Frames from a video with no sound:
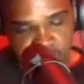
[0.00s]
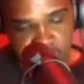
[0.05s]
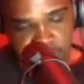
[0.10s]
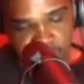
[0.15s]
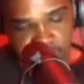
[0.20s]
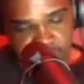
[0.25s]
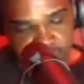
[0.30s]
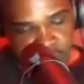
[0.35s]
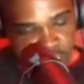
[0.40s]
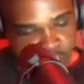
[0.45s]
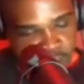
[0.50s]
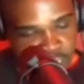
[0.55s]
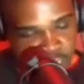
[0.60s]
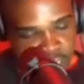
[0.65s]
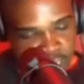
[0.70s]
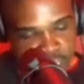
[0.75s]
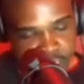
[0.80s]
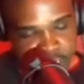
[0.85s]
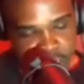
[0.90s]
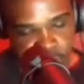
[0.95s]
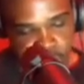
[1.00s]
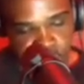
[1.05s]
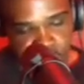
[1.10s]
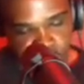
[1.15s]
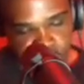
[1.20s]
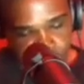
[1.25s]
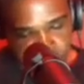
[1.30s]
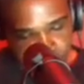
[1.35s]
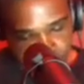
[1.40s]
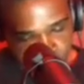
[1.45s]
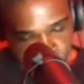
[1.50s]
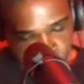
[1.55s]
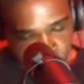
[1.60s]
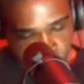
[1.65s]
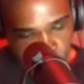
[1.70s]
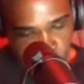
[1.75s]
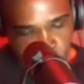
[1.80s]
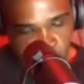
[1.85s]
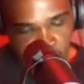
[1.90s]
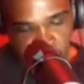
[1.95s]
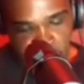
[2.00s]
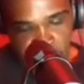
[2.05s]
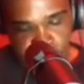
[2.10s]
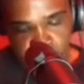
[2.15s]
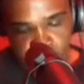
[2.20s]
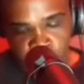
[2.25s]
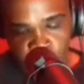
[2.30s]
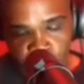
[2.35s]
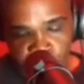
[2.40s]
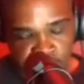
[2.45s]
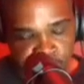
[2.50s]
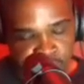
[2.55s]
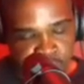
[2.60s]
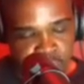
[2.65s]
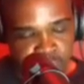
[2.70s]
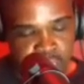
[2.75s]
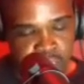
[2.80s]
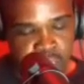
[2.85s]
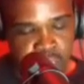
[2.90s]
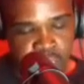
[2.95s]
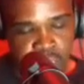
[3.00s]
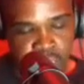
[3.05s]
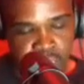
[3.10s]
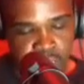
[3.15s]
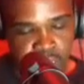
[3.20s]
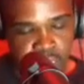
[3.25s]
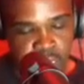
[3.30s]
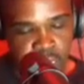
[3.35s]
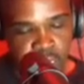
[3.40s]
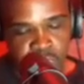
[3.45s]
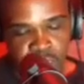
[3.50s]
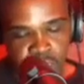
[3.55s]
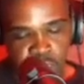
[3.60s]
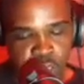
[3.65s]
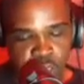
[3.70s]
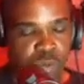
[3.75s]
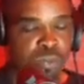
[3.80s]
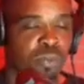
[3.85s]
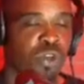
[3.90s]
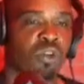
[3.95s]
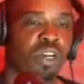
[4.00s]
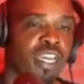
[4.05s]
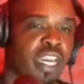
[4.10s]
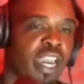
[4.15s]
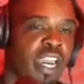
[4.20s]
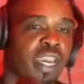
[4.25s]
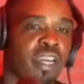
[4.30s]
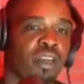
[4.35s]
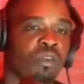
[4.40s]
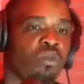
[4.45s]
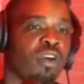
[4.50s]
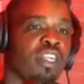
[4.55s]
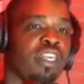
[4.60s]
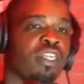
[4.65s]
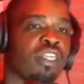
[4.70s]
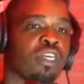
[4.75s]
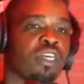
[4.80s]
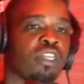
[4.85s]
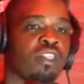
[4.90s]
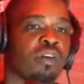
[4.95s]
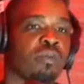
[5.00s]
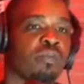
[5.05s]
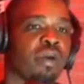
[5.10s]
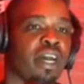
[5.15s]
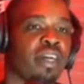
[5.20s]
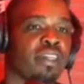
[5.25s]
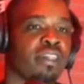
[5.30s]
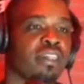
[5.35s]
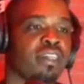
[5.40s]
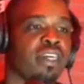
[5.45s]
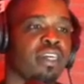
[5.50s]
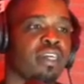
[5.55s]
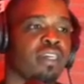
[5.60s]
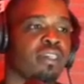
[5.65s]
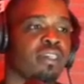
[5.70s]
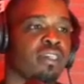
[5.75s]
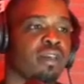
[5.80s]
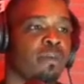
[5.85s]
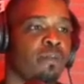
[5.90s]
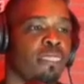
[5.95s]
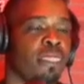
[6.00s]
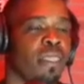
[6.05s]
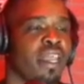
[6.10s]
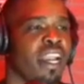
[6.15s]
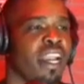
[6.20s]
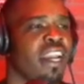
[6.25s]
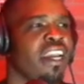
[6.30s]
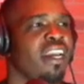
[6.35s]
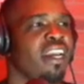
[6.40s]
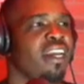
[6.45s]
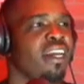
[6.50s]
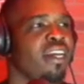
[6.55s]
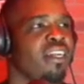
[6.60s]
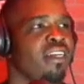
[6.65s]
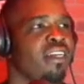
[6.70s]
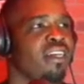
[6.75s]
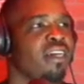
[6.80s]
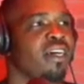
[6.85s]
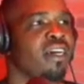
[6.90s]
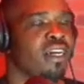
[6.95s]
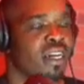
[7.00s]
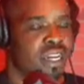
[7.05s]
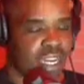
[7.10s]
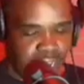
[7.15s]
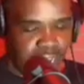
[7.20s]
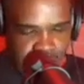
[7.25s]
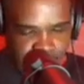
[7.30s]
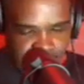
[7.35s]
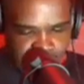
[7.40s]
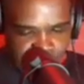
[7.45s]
ourselves and our children on how important it is to communicate with each other about sex, and the